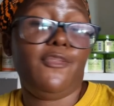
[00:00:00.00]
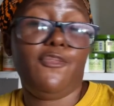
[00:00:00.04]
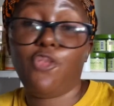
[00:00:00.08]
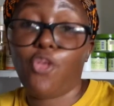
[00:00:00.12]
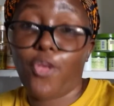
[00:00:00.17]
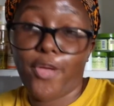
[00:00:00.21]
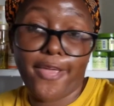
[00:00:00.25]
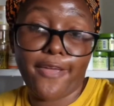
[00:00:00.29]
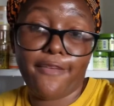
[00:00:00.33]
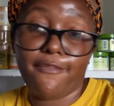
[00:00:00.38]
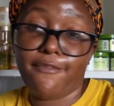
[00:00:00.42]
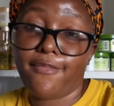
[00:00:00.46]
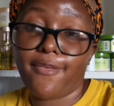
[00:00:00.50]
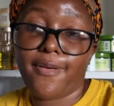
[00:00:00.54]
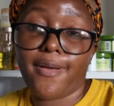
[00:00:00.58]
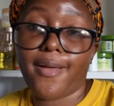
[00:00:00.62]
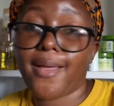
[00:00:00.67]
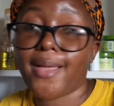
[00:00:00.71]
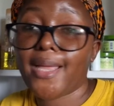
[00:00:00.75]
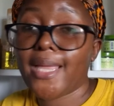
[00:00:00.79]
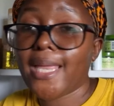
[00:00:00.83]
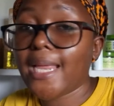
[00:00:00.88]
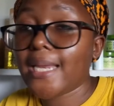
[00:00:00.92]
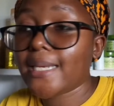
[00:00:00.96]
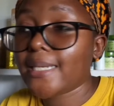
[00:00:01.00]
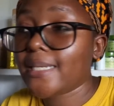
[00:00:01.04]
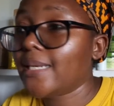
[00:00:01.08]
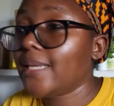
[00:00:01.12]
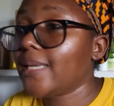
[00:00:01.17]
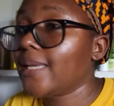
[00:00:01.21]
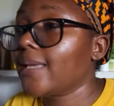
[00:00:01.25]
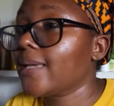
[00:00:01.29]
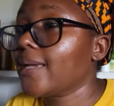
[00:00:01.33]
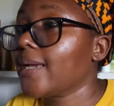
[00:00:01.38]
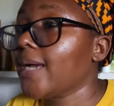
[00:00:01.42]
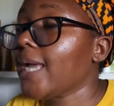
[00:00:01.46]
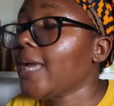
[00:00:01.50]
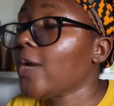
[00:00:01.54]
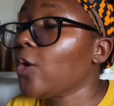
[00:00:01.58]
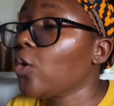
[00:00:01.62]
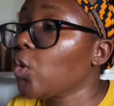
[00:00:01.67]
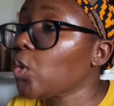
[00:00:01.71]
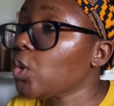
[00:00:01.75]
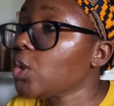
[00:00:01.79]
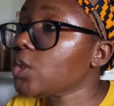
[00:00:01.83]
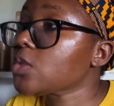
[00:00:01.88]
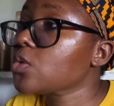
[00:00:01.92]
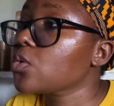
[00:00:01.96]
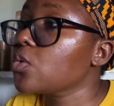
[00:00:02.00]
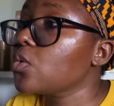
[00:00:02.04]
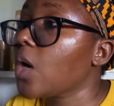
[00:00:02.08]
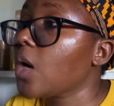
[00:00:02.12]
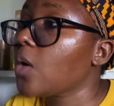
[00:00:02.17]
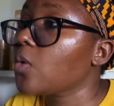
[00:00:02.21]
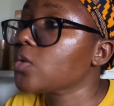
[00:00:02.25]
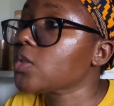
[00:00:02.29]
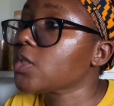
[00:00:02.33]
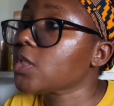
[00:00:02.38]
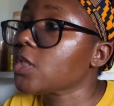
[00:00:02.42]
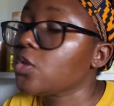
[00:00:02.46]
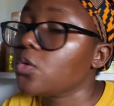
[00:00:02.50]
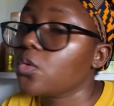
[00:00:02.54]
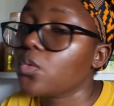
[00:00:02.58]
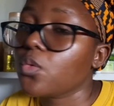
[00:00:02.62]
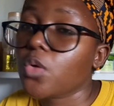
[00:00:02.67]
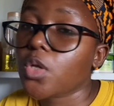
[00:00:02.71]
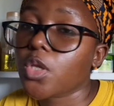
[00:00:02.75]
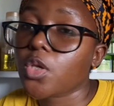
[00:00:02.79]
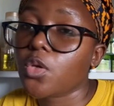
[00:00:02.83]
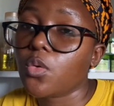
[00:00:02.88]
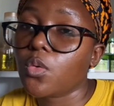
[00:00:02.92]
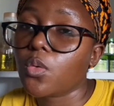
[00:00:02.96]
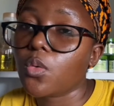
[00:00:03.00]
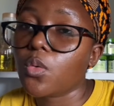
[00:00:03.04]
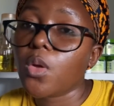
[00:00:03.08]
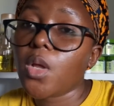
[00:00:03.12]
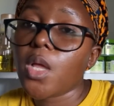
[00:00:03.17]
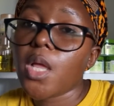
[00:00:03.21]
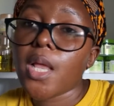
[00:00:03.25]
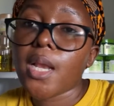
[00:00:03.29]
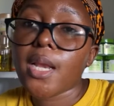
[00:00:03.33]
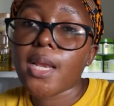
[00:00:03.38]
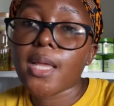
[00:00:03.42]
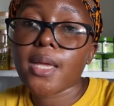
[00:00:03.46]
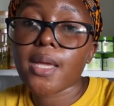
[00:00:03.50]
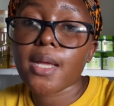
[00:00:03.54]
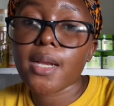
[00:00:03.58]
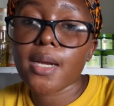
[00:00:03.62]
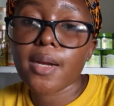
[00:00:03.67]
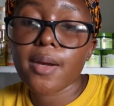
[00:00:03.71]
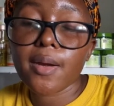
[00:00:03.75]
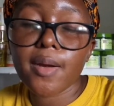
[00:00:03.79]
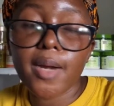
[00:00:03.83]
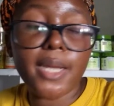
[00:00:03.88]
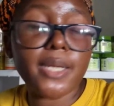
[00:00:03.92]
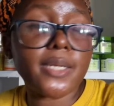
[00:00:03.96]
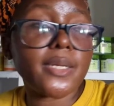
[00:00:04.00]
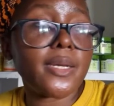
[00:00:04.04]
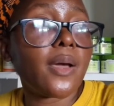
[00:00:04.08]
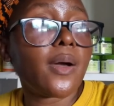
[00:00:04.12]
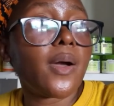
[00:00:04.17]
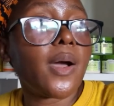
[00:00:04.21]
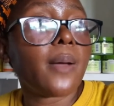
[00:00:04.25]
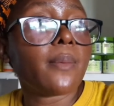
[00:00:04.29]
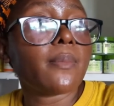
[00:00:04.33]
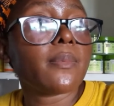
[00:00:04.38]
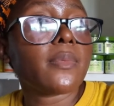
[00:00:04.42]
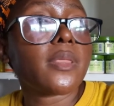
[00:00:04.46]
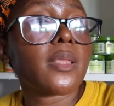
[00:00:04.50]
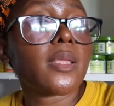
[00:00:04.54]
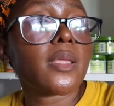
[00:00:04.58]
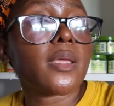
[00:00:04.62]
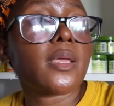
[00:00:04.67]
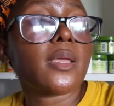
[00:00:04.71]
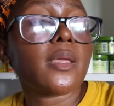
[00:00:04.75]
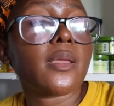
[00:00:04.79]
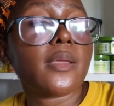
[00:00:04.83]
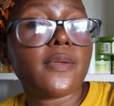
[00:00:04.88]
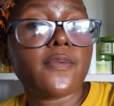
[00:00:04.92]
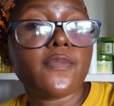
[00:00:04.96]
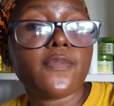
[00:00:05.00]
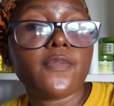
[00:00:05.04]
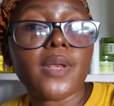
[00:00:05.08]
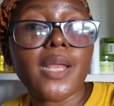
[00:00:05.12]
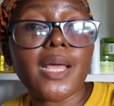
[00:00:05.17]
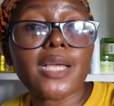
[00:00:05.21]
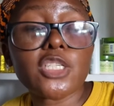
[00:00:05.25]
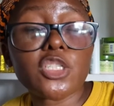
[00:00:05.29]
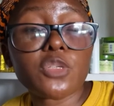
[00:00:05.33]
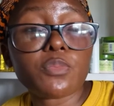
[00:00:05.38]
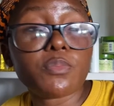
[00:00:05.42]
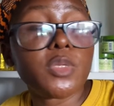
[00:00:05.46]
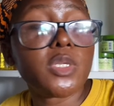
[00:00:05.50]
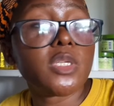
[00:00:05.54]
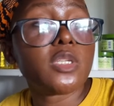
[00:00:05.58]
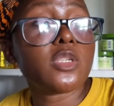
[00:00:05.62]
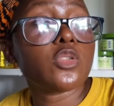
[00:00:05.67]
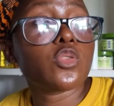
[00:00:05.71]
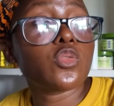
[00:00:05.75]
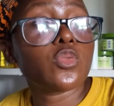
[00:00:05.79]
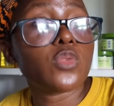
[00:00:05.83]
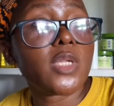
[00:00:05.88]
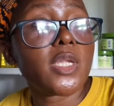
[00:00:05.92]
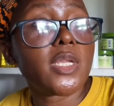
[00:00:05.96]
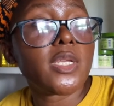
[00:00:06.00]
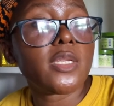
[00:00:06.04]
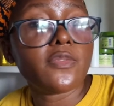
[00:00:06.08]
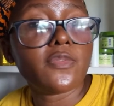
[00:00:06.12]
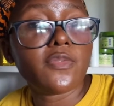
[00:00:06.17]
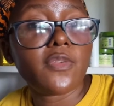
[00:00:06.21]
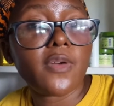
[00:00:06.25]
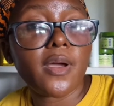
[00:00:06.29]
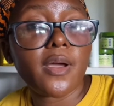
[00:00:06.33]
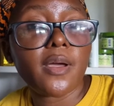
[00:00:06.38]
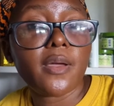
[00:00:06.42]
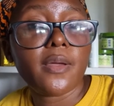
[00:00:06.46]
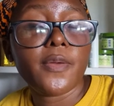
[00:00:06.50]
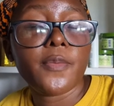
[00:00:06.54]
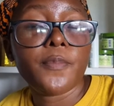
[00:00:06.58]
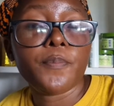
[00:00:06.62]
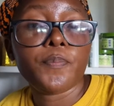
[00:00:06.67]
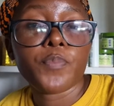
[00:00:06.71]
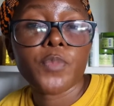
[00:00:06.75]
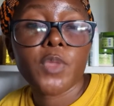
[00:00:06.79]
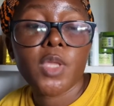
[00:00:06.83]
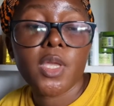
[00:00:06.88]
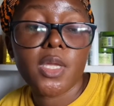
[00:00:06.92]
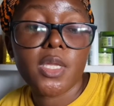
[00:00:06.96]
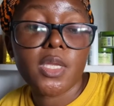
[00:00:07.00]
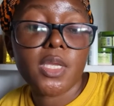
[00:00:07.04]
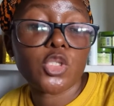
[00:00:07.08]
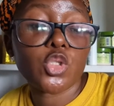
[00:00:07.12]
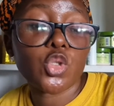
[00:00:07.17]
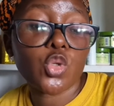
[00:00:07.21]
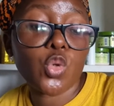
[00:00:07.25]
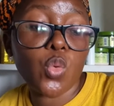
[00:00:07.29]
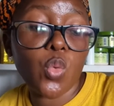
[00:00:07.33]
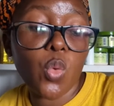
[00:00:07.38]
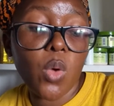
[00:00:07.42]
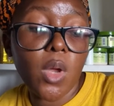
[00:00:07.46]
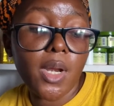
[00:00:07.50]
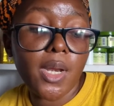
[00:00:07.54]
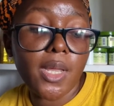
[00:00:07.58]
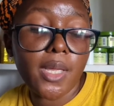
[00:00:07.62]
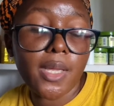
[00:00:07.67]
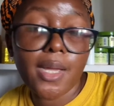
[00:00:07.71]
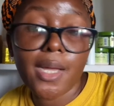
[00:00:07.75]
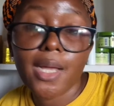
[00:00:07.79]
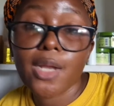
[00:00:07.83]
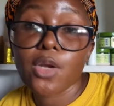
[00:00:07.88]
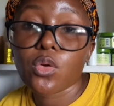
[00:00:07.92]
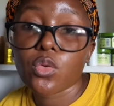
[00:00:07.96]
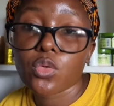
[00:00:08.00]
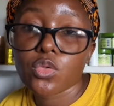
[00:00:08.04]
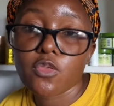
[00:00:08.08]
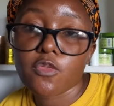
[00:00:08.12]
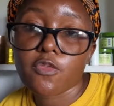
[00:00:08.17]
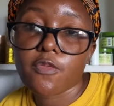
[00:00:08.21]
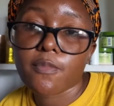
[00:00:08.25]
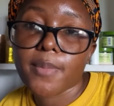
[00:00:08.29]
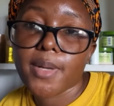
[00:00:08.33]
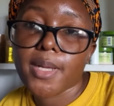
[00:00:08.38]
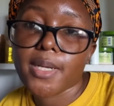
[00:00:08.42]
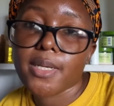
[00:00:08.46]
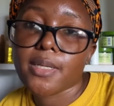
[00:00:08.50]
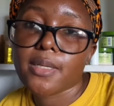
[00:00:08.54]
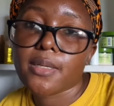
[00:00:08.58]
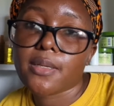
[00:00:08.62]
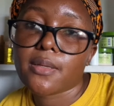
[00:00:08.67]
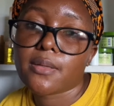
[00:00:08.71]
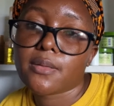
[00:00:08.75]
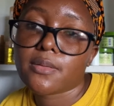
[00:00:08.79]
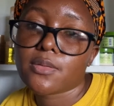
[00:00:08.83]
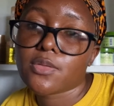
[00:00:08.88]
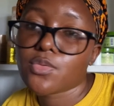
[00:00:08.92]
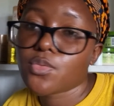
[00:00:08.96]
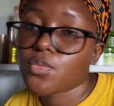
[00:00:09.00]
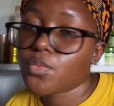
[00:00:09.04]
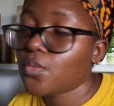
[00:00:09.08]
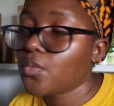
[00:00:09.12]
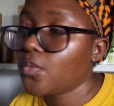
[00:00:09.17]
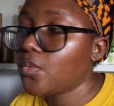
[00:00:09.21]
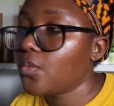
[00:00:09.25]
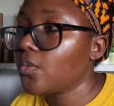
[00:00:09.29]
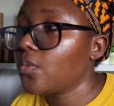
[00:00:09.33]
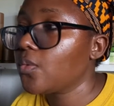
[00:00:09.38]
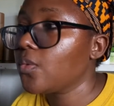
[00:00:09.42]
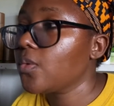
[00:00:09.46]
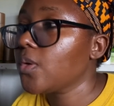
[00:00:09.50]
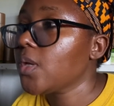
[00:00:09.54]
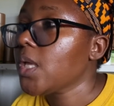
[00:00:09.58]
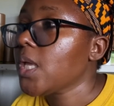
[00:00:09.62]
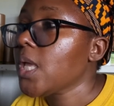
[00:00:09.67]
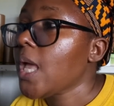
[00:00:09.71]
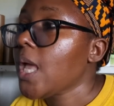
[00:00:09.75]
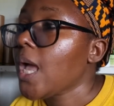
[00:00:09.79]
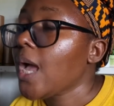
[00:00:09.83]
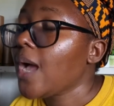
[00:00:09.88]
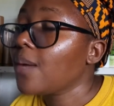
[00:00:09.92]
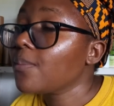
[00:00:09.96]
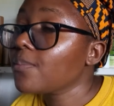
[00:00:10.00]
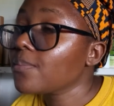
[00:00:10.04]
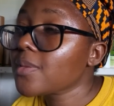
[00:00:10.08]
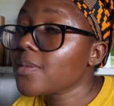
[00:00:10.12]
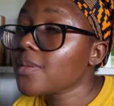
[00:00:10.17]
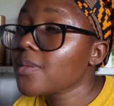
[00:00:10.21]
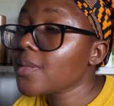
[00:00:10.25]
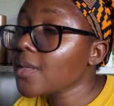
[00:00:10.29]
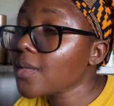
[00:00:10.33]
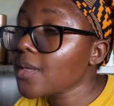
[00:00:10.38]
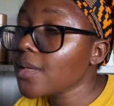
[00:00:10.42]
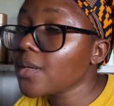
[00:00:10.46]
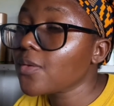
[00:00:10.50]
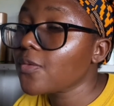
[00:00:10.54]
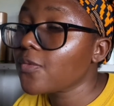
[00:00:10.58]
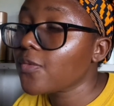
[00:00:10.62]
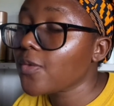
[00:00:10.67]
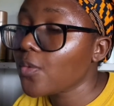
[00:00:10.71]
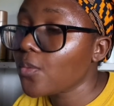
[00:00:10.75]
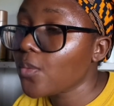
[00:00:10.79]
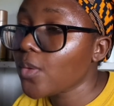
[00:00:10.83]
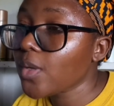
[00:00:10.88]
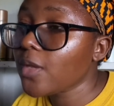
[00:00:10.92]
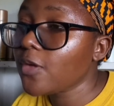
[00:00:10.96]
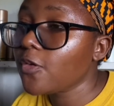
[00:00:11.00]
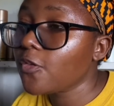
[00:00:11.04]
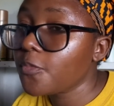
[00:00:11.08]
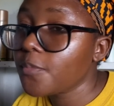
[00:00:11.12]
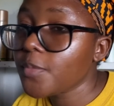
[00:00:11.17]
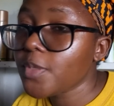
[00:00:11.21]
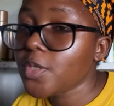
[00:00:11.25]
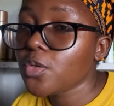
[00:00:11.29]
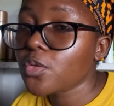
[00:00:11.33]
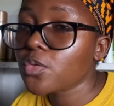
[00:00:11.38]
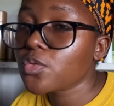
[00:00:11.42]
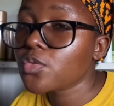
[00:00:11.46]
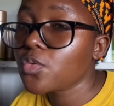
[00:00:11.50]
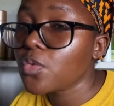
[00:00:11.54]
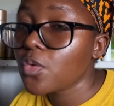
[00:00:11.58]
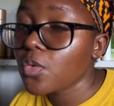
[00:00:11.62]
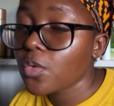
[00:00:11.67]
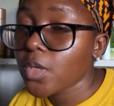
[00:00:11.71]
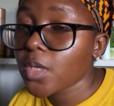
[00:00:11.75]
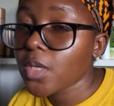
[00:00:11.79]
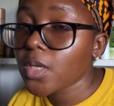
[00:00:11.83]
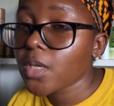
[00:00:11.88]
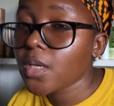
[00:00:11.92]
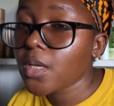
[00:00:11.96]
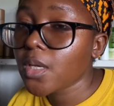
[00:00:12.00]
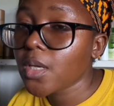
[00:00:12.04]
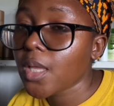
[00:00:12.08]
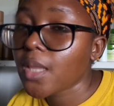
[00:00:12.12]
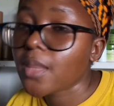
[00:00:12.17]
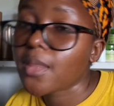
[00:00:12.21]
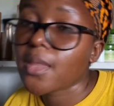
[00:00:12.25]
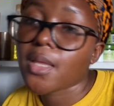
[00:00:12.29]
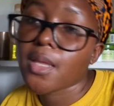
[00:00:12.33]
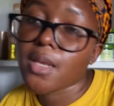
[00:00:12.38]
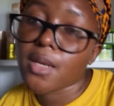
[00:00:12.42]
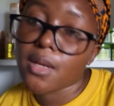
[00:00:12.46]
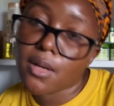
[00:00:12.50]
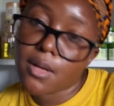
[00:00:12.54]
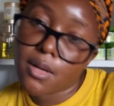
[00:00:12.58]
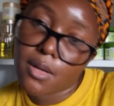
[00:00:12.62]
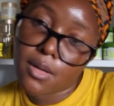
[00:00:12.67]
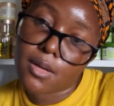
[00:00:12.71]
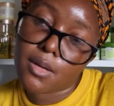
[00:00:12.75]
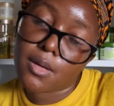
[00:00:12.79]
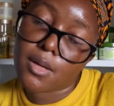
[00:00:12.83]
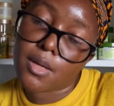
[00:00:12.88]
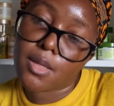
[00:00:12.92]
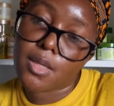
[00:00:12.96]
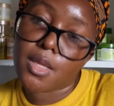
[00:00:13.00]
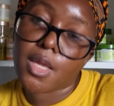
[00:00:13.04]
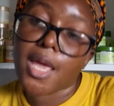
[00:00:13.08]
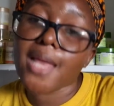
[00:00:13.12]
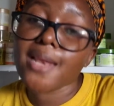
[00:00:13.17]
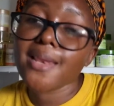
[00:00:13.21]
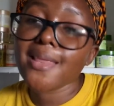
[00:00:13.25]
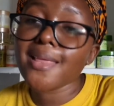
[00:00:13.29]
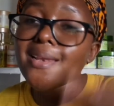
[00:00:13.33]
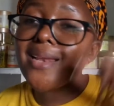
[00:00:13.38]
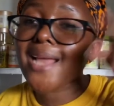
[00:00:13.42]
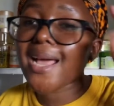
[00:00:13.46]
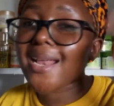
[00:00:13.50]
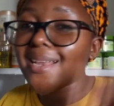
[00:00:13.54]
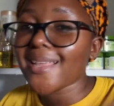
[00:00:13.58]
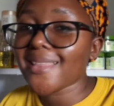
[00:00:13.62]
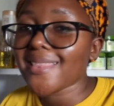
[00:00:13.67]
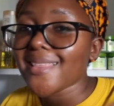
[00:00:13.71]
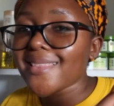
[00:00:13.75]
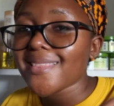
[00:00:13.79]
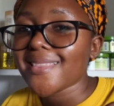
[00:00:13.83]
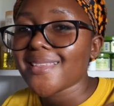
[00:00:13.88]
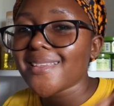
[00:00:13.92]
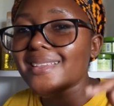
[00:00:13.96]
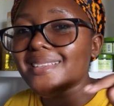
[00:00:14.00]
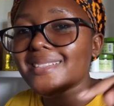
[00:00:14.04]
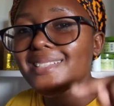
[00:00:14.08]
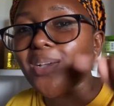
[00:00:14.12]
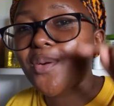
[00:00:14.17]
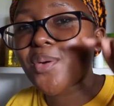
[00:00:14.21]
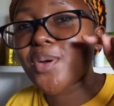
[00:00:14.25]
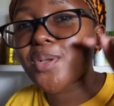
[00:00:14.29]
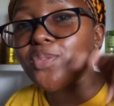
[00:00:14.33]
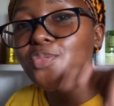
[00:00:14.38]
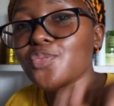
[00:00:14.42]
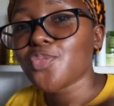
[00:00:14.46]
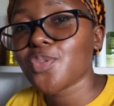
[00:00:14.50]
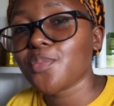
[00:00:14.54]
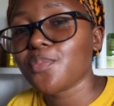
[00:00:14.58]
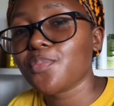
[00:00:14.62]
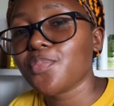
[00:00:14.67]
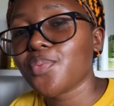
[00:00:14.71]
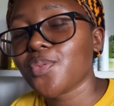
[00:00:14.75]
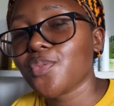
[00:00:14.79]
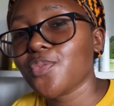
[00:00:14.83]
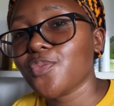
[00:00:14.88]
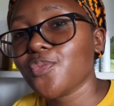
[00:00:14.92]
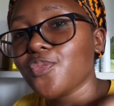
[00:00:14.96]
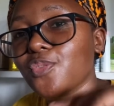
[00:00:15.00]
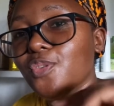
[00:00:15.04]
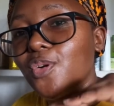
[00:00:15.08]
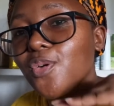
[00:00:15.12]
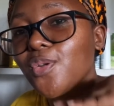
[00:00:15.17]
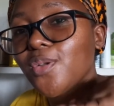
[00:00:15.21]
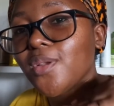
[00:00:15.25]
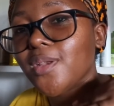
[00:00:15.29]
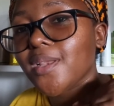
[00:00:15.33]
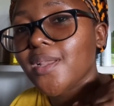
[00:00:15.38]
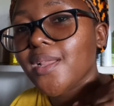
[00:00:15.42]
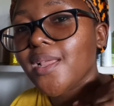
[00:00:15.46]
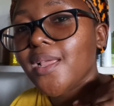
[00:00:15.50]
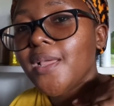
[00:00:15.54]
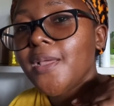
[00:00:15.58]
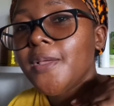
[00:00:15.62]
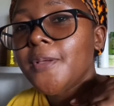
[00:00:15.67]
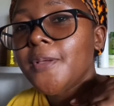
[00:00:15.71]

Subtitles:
forever. Yani, like, I always go out kidogo kidogo. Like, right now I'm thinking if lash me to deliver inachukua like a lot of money. So I'm thinking of a way of me not going, and then yeah. And then another thing is I want to improve on,